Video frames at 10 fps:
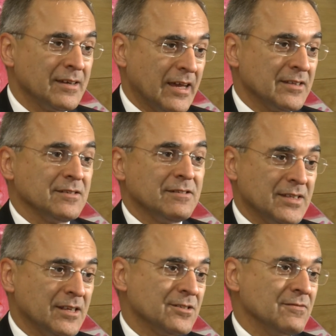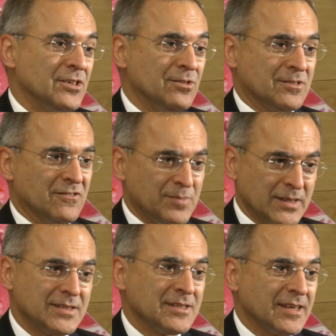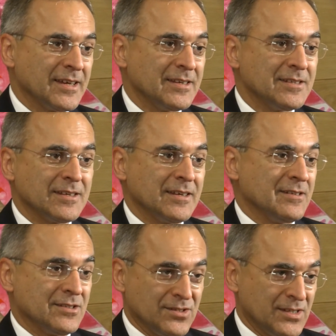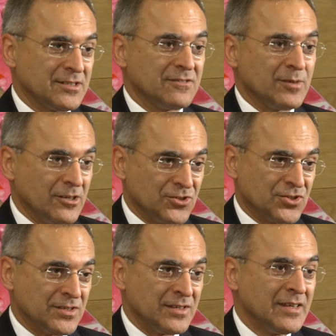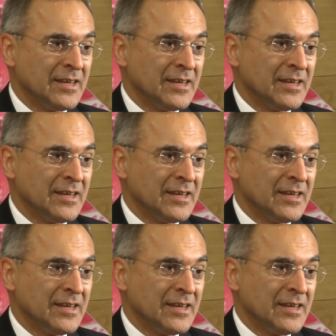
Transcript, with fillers: as a result of the use of pesticides and as a result of pollution